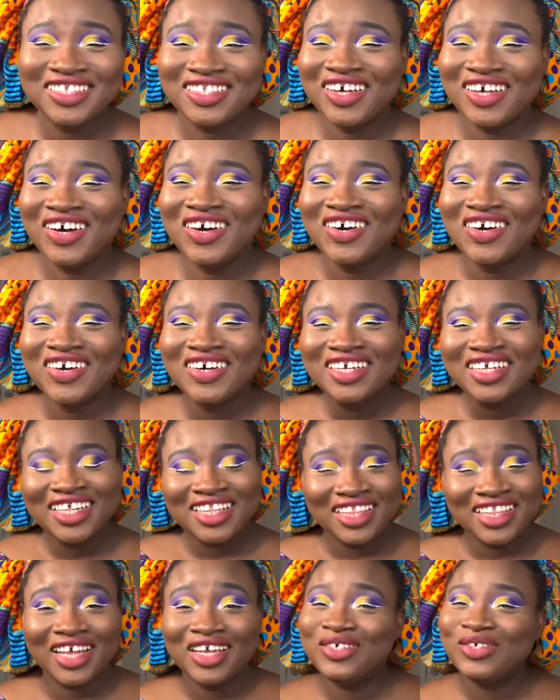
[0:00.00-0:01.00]
So
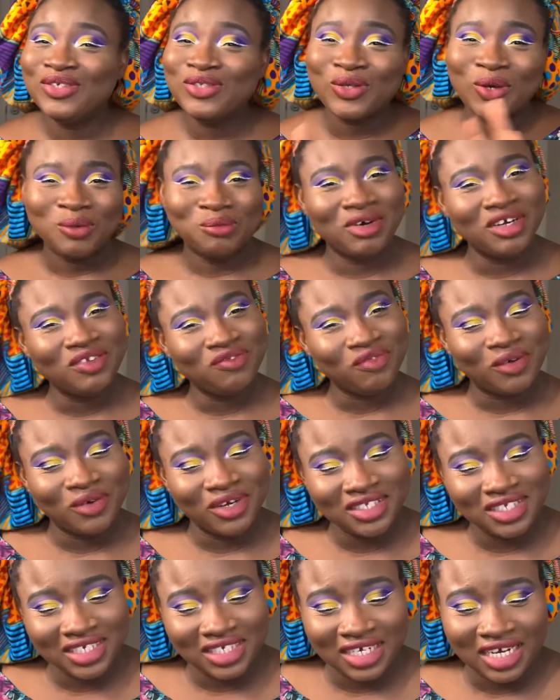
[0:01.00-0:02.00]
thank you so much for
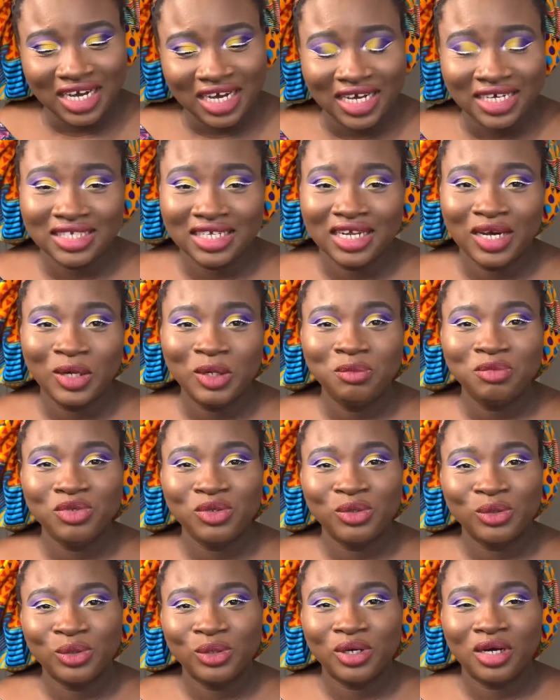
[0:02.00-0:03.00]
watching, guys, and I hope
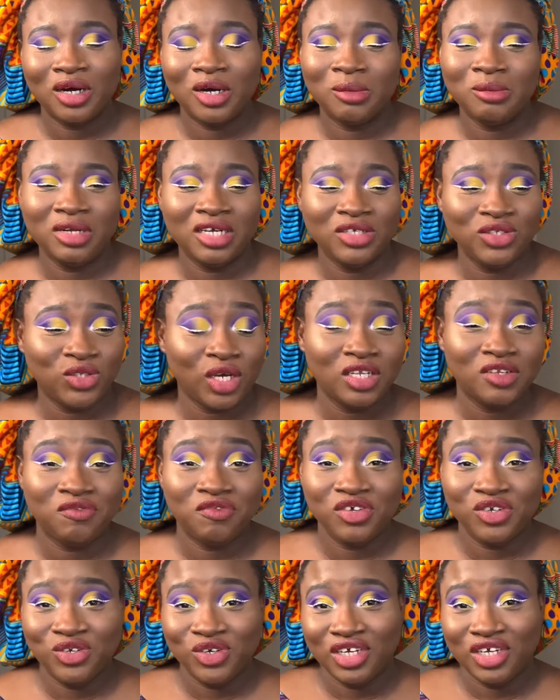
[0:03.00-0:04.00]
you enjoyed the
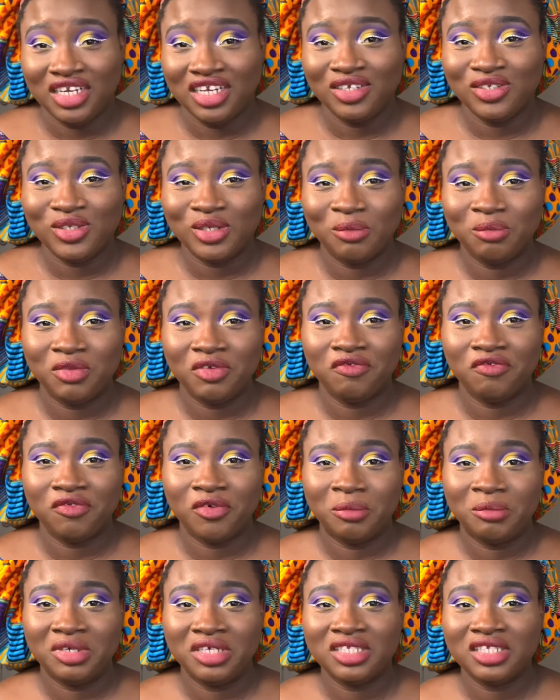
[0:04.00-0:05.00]
video and learned something
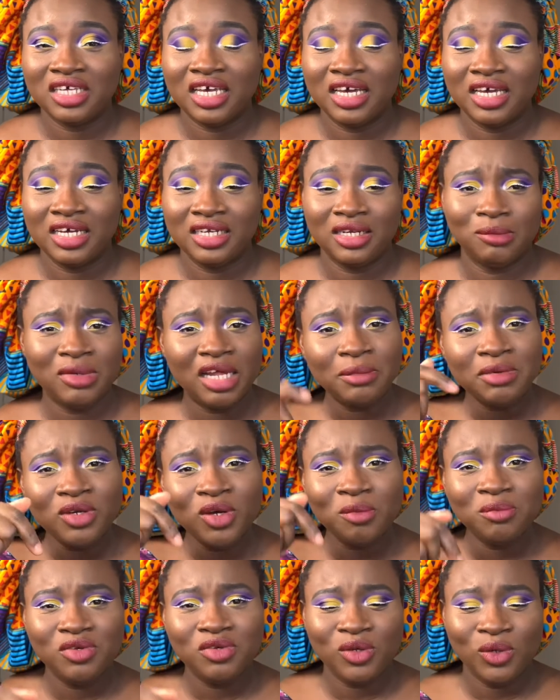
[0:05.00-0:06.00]
from it. And let me
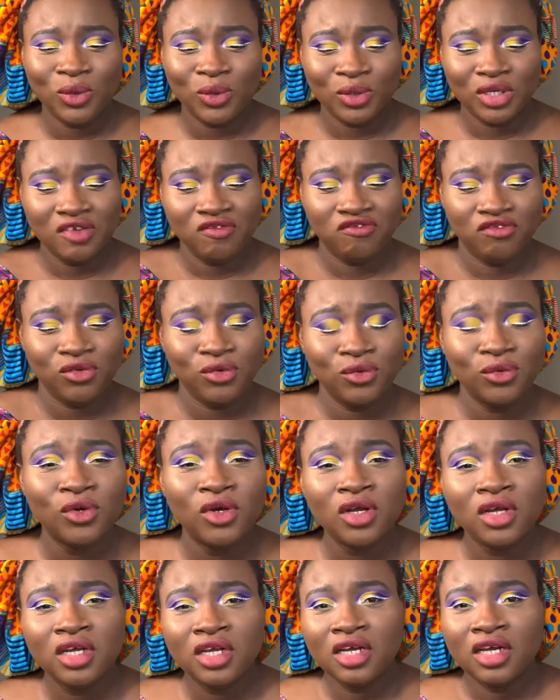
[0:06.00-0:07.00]
know below if you
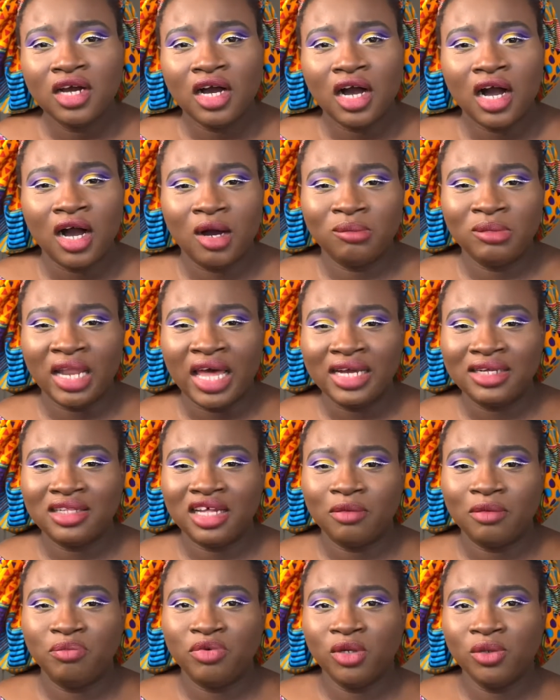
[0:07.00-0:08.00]
like
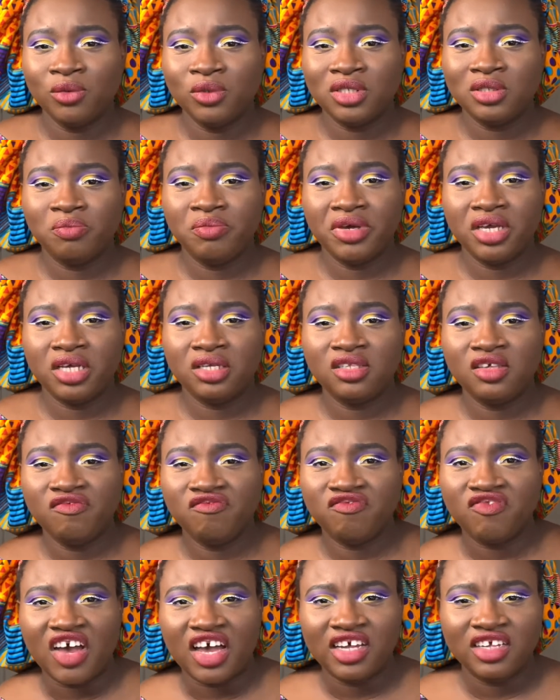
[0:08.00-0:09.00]
that p.louise base,
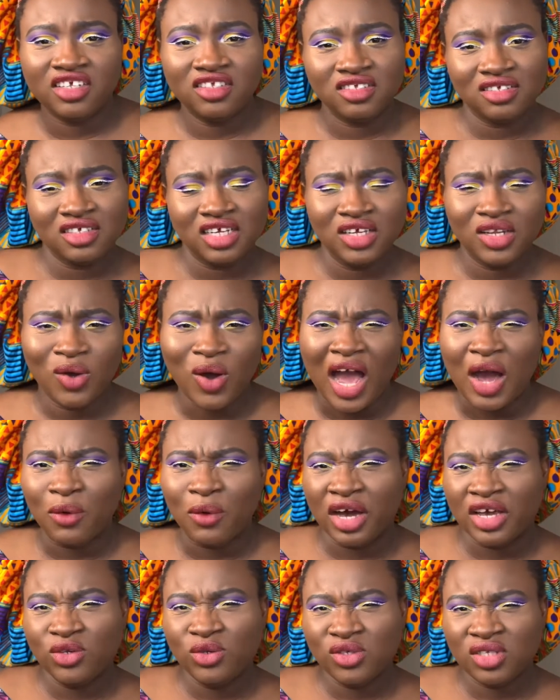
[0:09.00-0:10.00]
if you know how
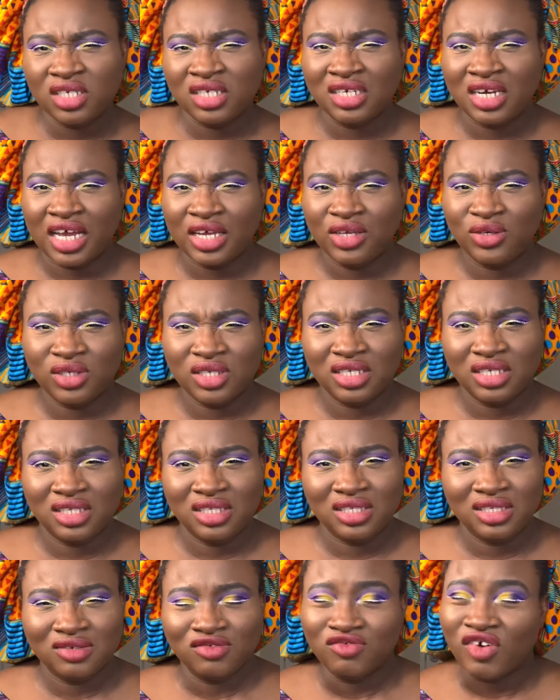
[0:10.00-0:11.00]
I used it. Did I use it
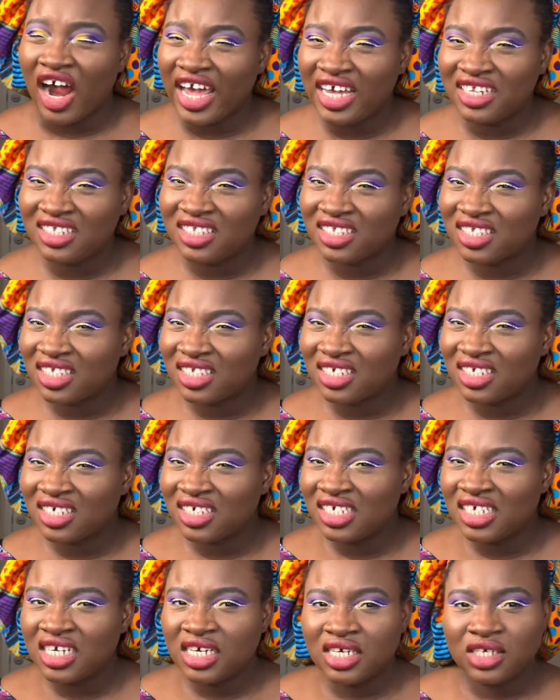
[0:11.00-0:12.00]
right?
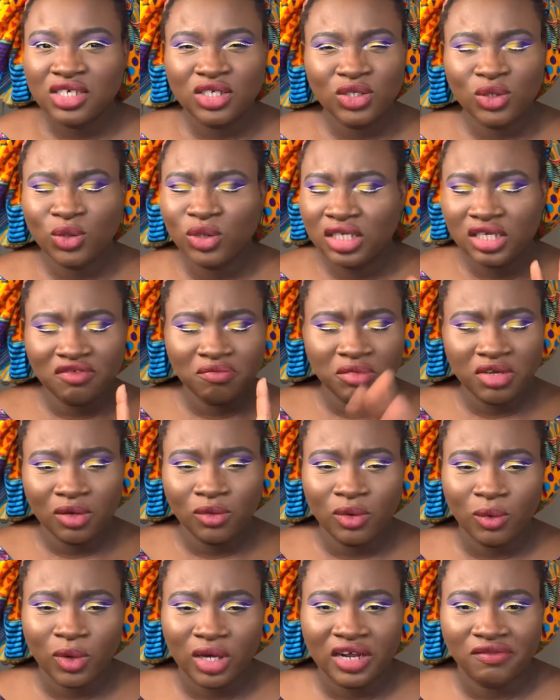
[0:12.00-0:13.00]
You know, give me
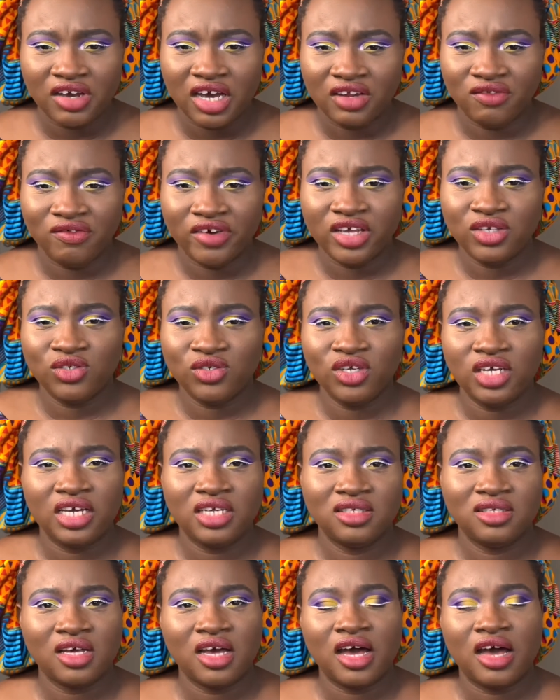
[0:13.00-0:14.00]
whatever advice you
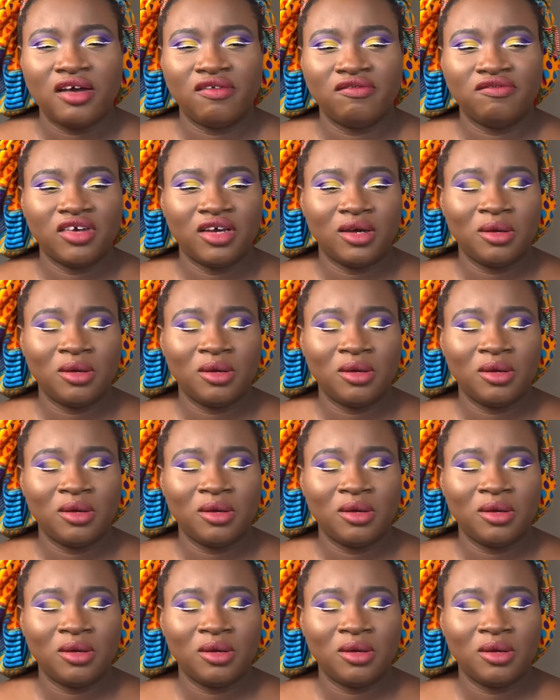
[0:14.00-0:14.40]
guys have.